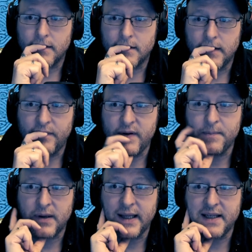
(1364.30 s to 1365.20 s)
If we
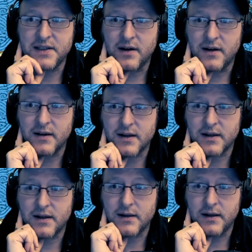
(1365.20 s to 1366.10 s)
play Dark...
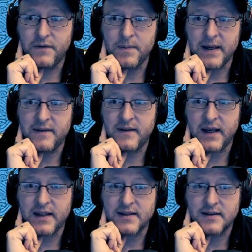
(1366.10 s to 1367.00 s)
If we play
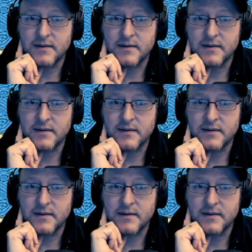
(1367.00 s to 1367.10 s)
this,